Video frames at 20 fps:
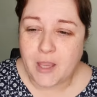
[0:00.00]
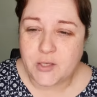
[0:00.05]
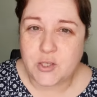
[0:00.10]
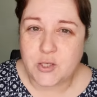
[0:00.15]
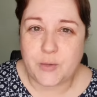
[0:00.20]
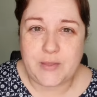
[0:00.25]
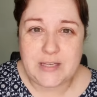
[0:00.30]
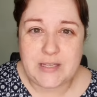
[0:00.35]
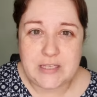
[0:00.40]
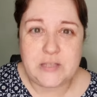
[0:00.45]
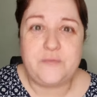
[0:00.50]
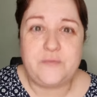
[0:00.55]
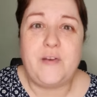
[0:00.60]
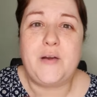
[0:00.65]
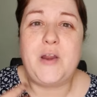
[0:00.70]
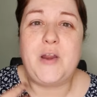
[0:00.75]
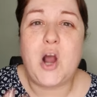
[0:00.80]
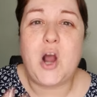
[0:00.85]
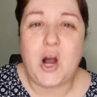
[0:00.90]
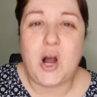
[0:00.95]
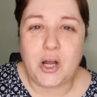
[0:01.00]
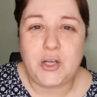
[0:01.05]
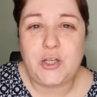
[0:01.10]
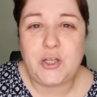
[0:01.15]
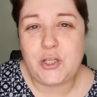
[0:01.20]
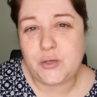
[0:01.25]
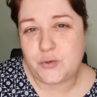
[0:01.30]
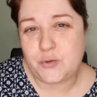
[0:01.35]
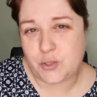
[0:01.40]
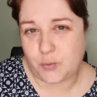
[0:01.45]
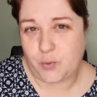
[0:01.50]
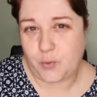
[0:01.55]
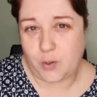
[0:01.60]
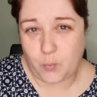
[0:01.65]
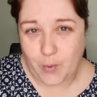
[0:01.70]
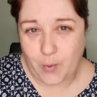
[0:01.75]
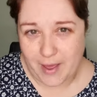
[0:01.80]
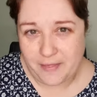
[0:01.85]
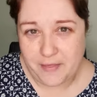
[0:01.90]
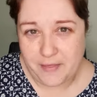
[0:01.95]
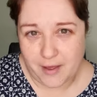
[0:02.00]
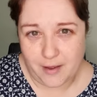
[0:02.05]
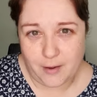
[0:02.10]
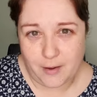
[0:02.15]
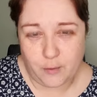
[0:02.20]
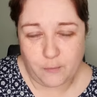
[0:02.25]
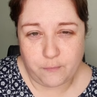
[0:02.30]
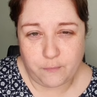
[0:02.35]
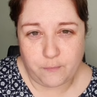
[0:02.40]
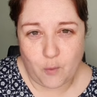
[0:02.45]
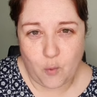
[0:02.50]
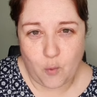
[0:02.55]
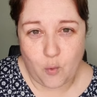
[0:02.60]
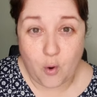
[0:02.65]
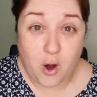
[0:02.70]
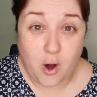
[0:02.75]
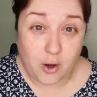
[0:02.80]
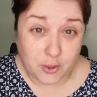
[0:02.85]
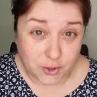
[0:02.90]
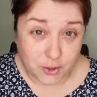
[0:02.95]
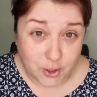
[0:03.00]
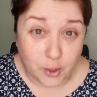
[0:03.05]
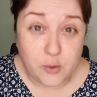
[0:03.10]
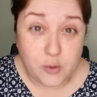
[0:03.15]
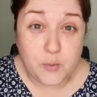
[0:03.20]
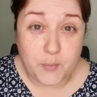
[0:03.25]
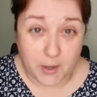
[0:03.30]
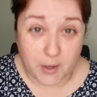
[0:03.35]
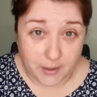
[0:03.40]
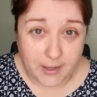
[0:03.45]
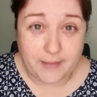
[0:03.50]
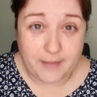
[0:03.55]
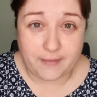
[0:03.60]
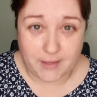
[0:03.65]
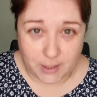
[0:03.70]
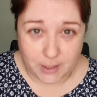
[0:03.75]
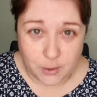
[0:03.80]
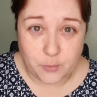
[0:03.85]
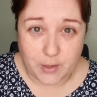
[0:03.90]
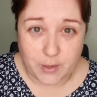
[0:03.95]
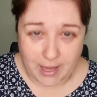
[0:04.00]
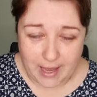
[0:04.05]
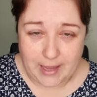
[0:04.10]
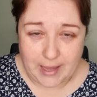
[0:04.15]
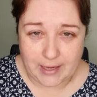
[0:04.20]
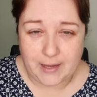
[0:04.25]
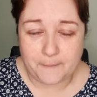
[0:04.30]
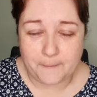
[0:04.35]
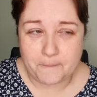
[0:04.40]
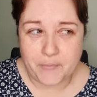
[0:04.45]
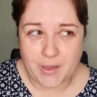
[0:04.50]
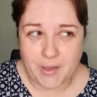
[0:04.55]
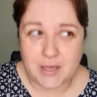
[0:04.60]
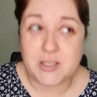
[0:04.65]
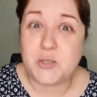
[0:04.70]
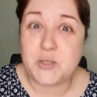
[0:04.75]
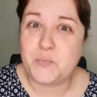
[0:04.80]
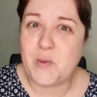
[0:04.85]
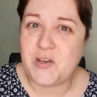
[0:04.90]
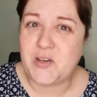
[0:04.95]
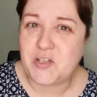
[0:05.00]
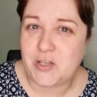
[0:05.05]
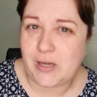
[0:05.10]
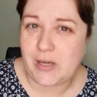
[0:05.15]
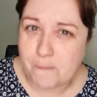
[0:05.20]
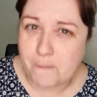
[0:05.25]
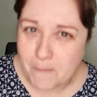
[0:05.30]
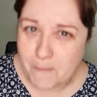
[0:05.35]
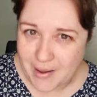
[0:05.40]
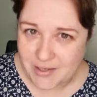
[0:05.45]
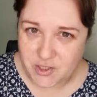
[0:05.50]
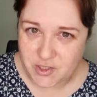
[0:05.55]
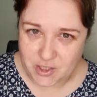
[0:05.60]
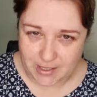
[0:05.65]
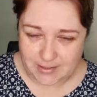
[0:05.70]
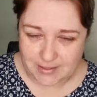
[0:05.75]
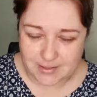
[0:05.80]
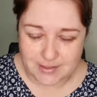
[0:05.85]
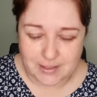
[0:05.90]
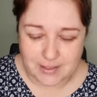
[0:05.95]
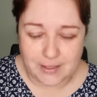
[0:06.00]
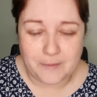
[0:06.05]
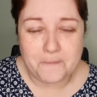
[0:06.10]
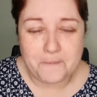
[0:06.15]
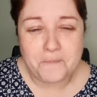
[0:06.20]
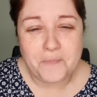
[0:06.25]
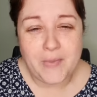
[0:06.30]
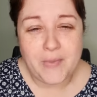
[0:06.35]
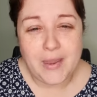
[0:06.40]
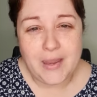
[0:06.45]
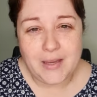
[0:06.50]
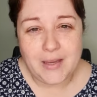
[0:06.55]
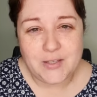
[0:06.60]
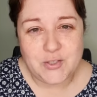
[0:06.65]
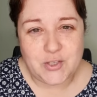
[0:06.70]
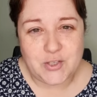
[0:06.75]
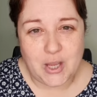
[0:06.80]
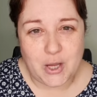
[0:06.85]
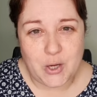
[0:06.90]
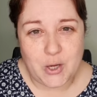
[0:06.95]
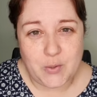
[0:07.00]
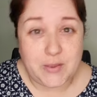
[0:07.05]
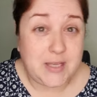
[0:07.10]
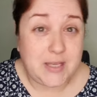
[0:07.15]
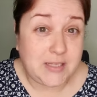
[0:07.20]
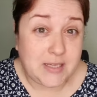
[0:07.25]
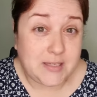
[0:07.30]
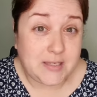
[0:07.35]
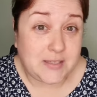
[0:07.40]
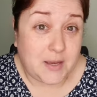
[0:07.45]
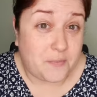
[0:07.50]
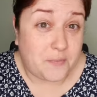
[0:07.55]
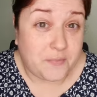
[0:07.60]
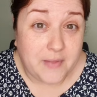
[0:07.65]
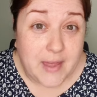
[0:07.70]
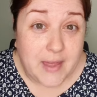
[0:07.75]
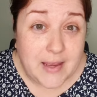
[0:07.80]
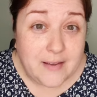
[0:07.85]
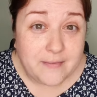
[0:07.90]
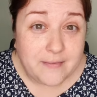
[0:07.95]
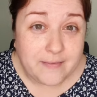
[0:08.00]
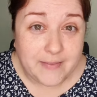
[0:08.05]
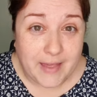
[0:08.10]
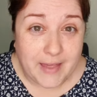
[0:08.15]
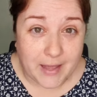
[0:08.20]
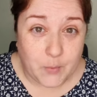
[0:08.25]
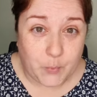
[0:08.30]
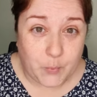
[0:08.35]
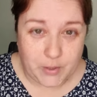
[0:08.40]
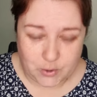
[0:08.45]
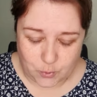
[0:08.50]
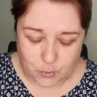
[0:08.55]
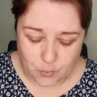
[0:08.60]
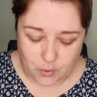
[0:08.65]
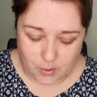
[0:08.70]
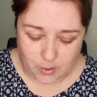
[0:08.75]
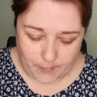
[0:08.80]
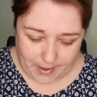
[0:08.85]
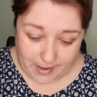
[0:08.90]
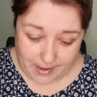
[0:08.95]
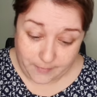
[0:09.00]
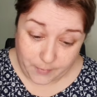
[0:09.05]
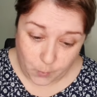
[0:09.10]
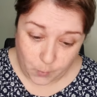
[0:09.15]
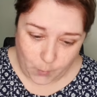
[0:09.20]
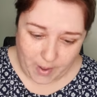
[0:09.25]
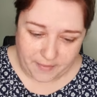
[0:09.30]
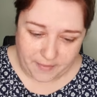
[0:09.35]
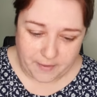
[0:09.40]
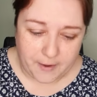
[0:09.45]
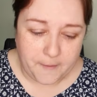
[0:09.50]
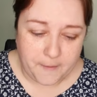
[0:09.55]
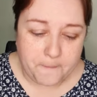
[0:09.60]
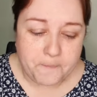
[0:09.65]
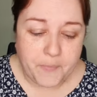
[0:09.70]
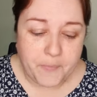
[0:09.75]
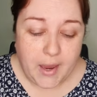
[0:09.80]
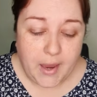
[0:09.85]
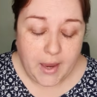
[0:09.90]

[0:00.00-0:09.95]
So this is very unusual weather for October in the UK, especially Manchester. So this is something that we talk about, the weather.